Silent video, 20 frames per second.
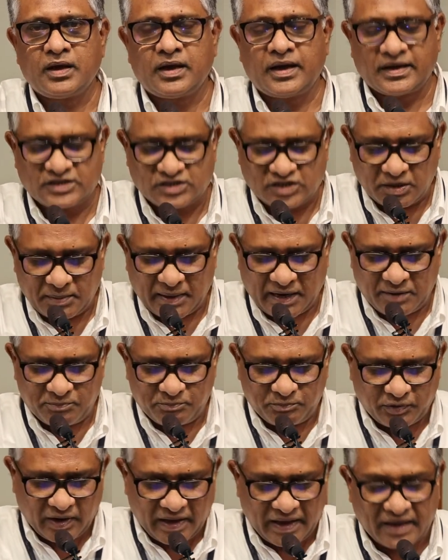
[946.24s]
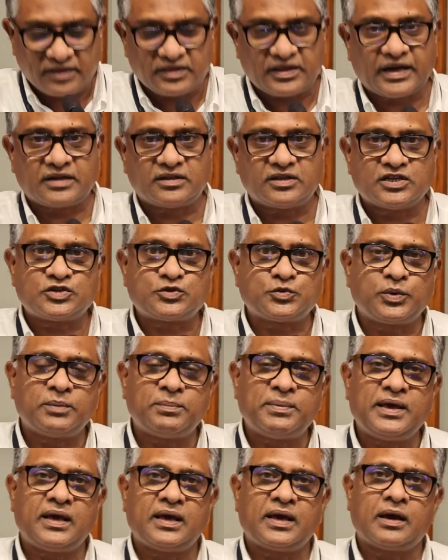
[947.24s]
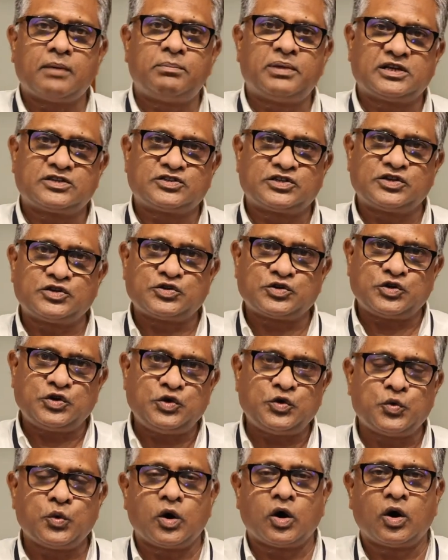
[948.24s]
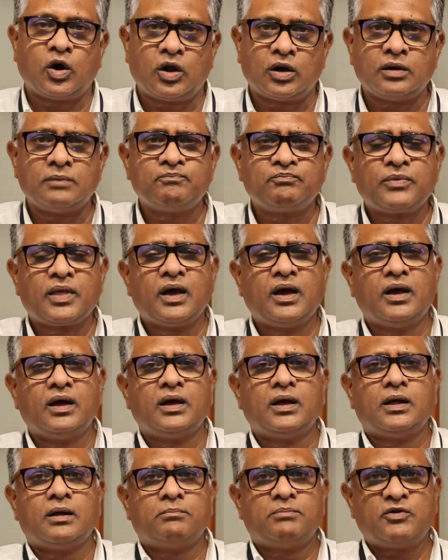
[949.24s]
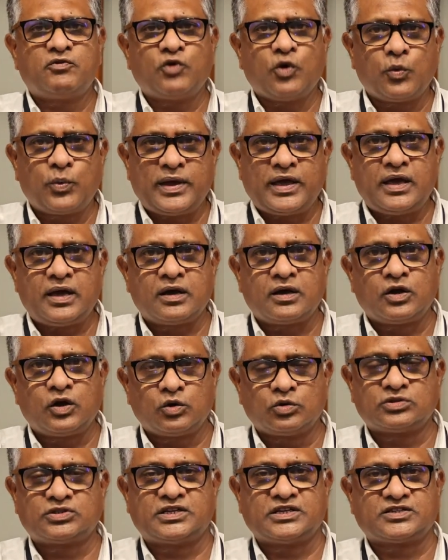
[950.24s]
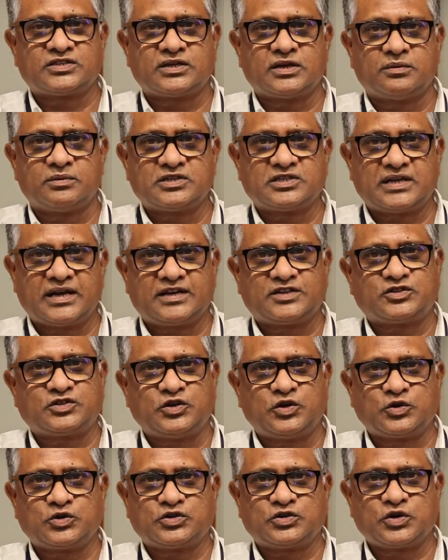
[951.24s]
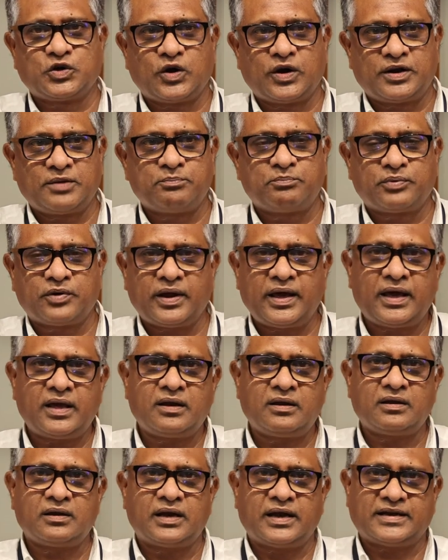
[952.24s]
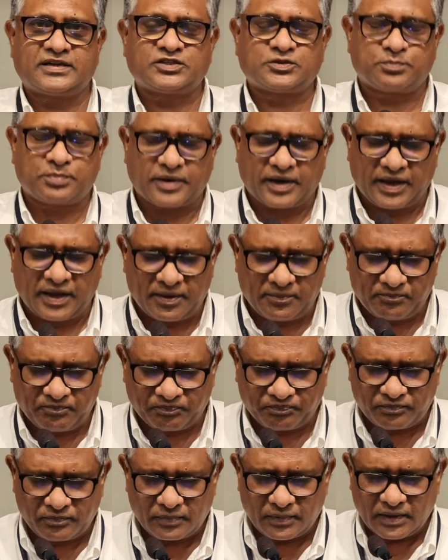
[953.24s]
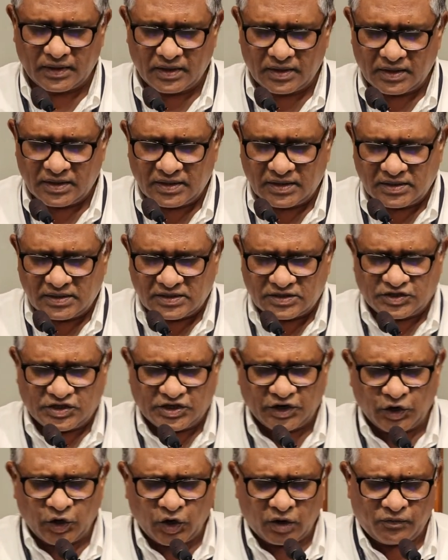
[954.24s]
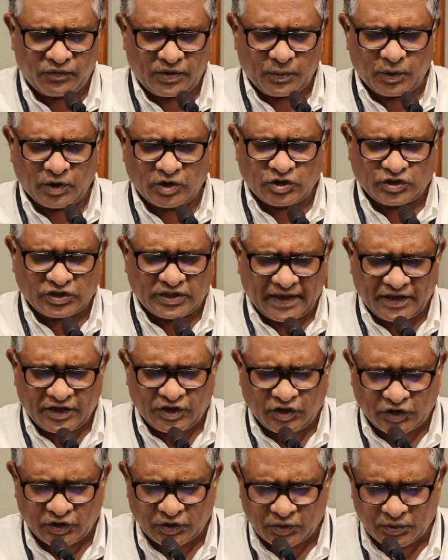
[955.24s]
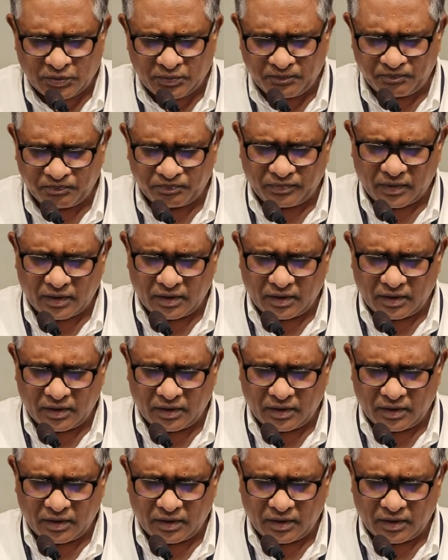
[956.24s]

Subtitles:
It's my prayer that this will be a blessing to you all. Before we close this service, let's look to God in prayer. Let's pray. Dear Lord, we want to thank you.